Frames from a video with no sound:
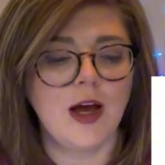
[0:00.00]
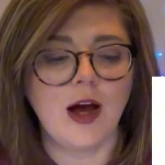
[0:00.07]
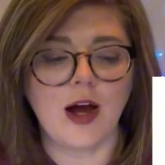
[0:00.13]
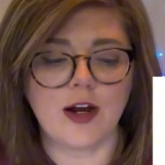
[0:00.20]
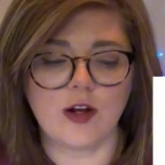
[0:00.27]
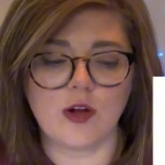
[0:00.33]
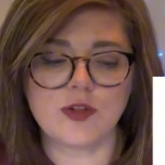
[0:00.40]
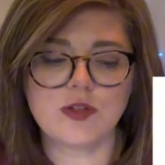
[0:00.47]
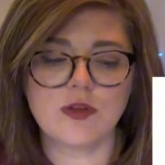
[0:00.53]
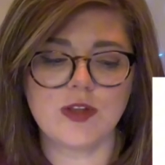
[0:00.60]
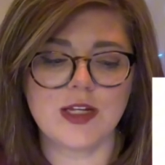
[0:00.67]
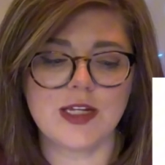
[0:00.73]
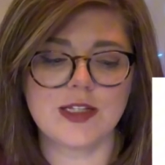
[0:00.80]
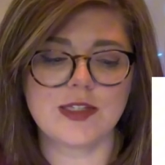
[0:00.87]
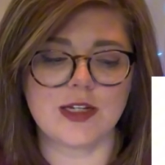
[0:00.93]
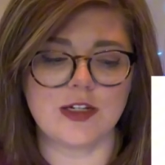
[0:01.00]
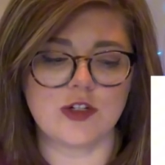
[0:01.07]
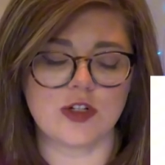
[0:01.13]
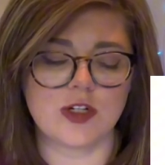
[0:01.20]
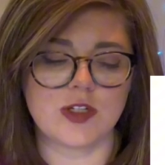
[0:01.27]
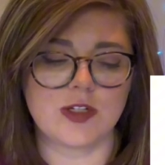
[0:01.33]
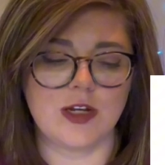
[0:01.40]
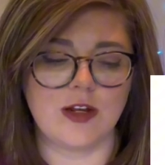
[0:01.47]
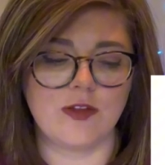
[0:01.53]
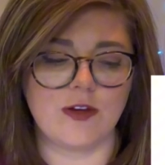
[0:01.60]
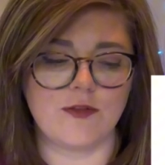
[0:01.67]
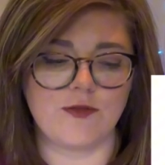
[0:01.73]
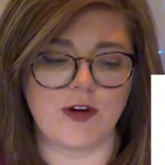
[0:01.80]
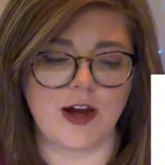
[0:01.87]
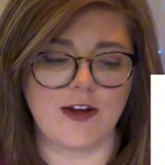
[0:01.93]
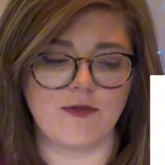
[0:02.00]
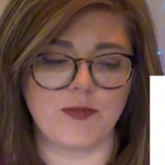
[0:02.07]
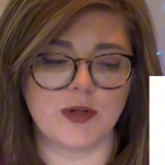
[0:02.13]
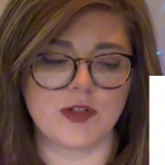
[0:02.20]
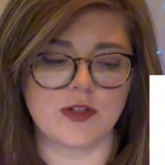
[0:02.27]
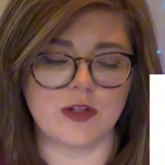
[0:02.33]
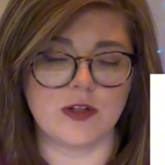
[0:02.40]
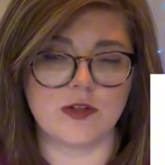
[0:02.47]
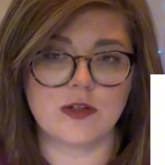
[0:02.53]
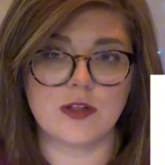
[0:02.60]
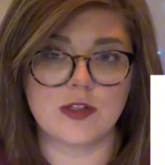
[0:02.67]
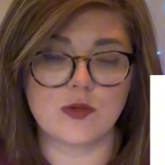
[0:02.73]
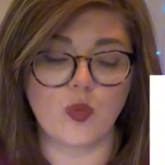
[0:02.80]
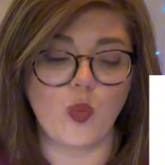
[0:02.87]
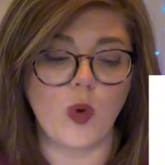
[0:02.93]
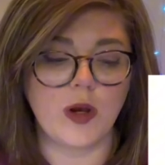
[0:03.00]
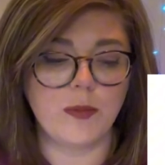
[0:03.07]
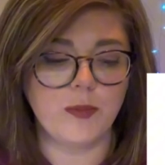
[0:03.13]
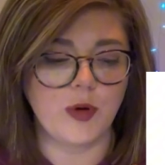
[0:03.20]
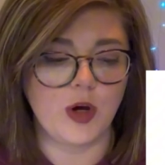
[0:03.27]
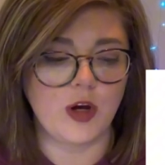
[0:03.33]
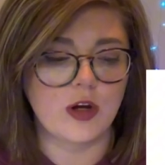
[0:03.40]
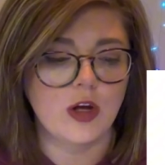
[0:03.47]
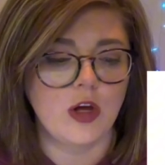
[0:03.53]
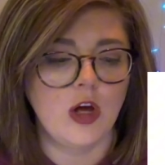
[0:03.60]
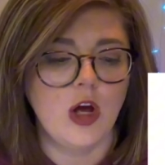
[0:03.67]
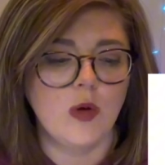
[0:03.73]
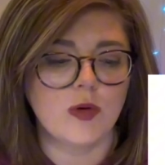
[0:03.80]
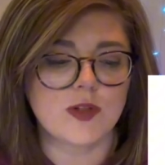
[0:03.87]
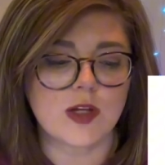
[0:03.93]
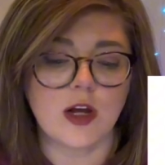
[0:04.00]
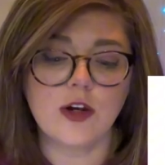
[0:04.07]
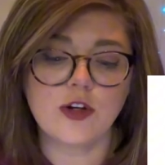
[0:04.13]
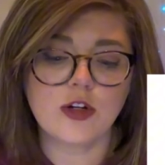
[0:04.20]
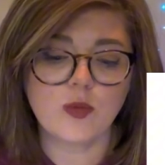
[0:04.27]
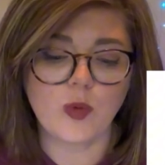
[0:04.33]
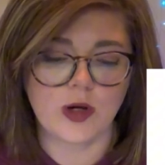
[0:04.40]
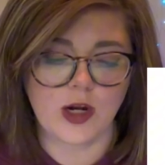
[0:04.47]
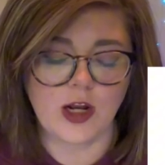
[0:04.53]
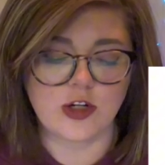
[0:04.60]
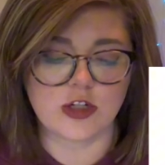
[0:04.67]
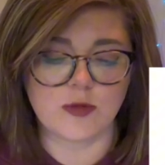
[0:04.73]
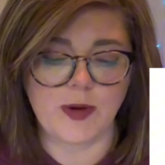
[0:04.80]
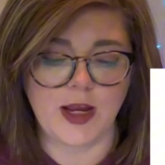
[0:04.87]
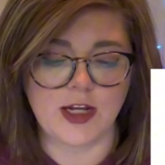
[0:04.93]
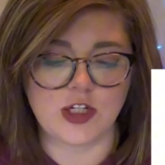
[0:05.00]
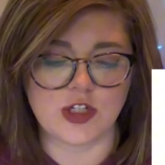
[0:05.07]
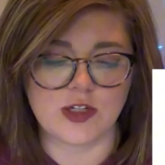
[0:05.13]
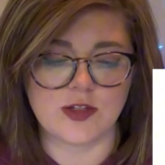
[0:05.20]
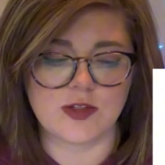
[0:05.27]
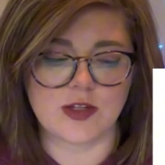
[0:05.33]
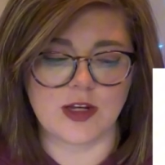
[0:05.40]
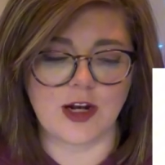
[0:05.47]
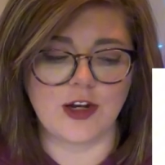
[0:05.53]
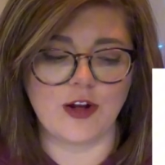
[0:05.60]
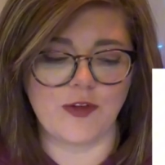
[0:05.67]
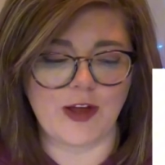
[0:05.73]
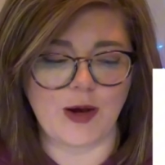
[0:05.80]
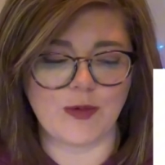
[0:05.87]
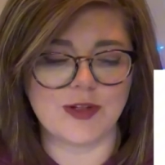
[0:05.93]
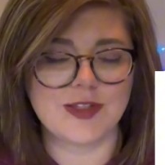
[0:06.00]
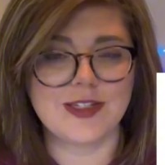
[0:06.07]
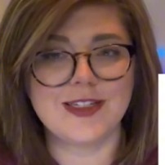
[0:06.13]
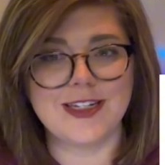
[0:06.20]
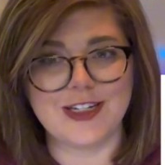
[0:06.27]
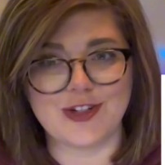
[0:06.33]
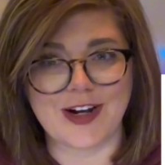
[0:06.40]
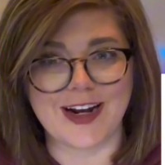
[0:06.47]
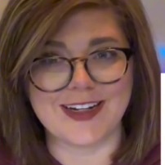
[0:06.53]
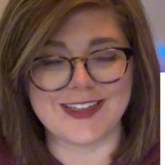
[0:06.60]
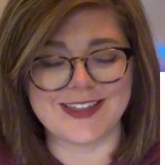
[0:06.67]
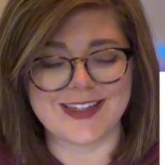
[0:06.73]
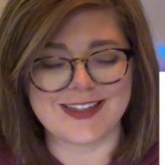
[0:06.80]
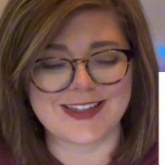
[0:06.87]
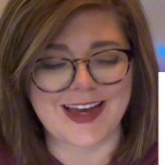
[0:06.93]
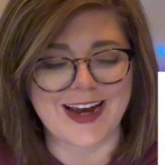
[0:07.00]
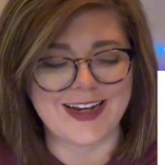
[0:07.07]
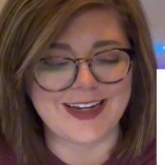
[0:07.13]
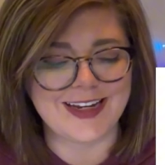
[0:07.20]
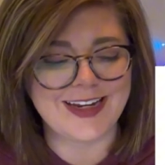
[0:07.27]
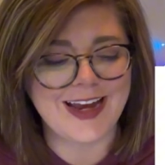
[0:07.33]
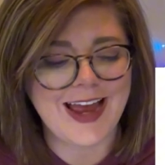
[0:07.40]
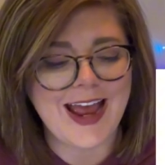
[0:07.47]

I also think it's interesting that 5%, so that's one book, was under 100 pages, and I know that was the Tea Dragon Society,